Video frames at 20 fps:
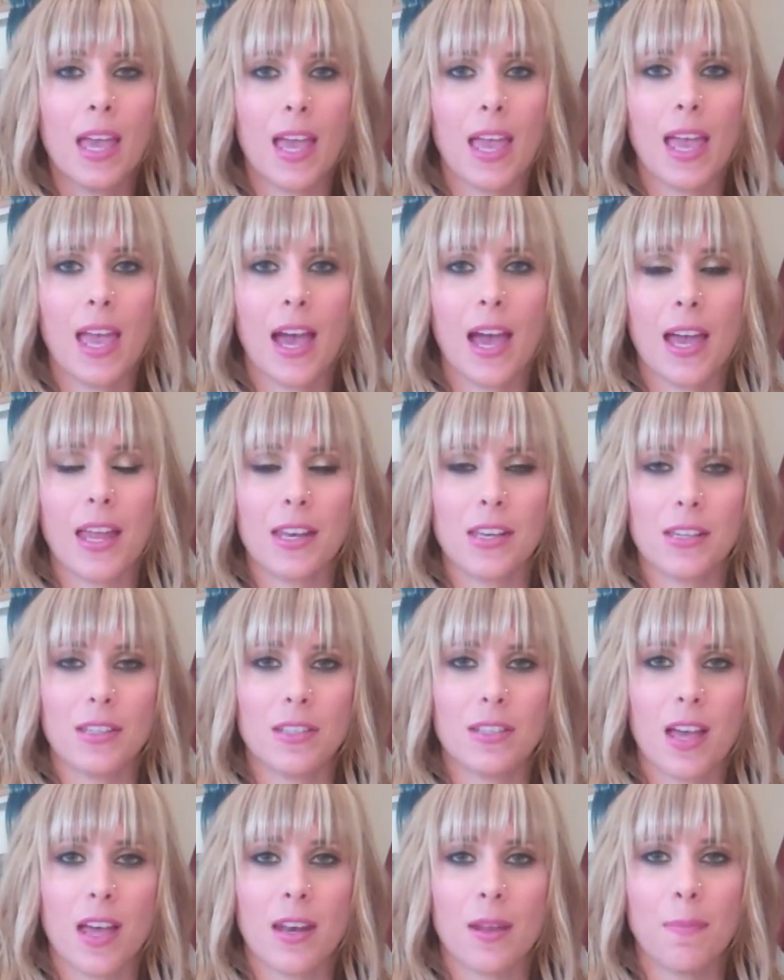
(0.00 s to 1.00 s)

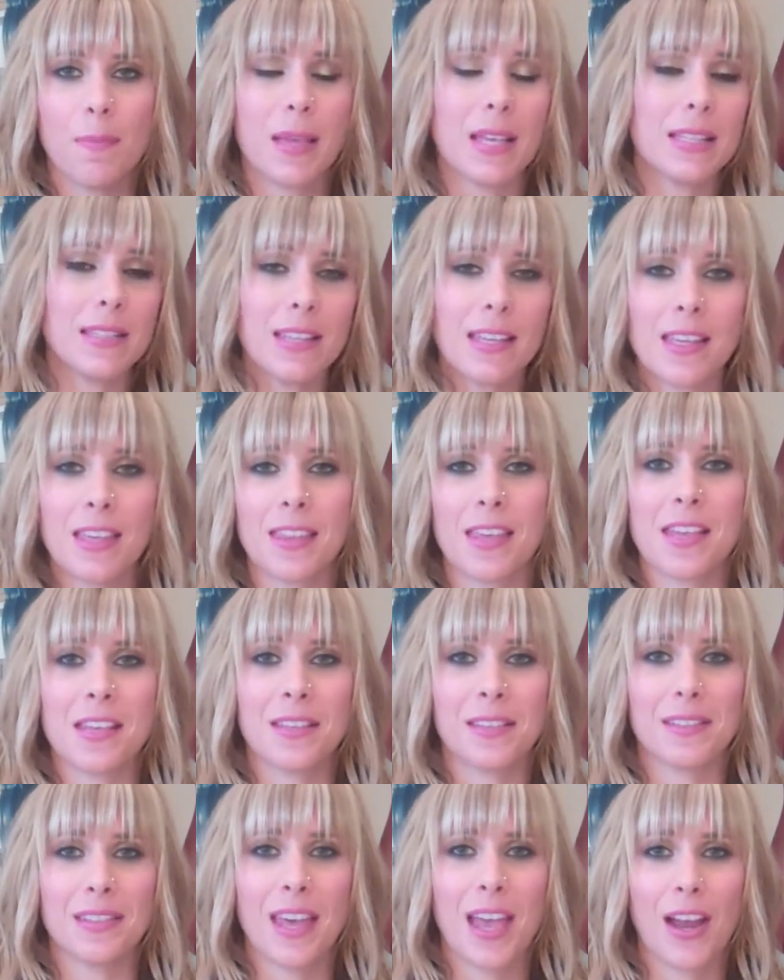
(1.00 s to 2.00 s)
and done amazing
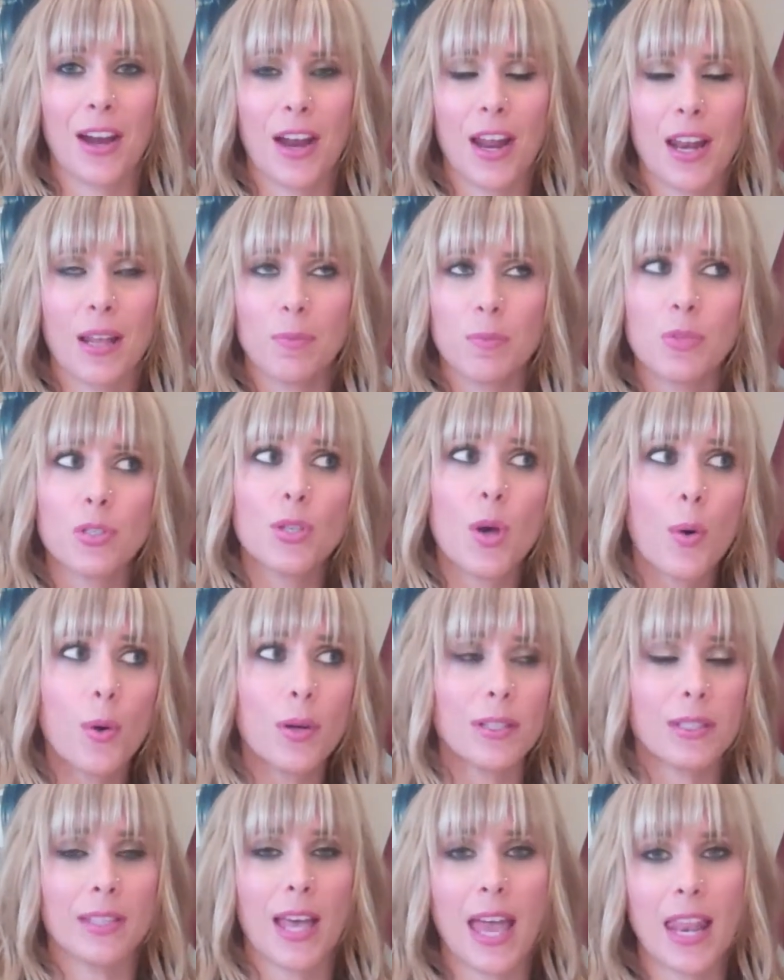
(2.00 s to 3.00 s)
things there, and I'm so
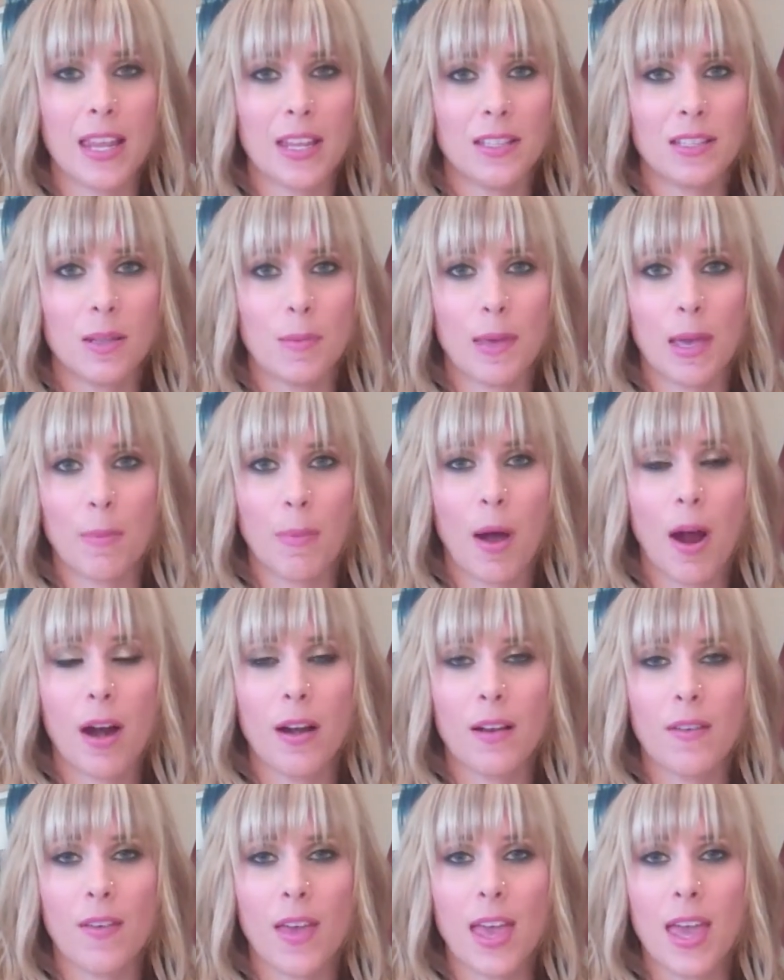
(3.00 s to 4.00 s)
excited to be a
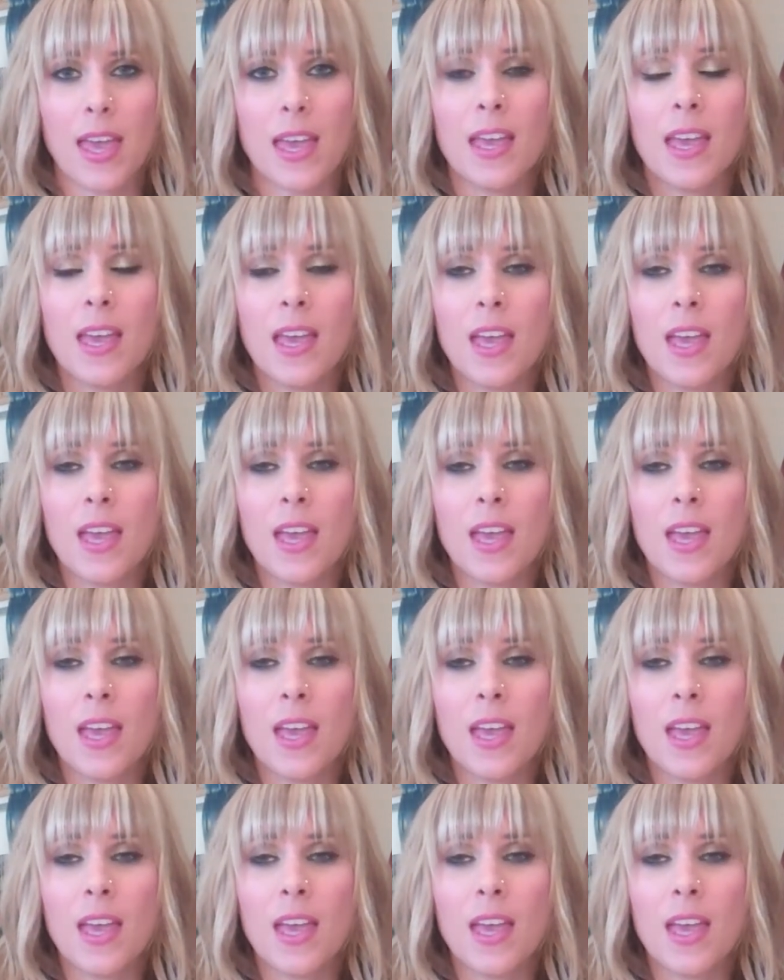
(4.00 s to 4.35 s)
part of it.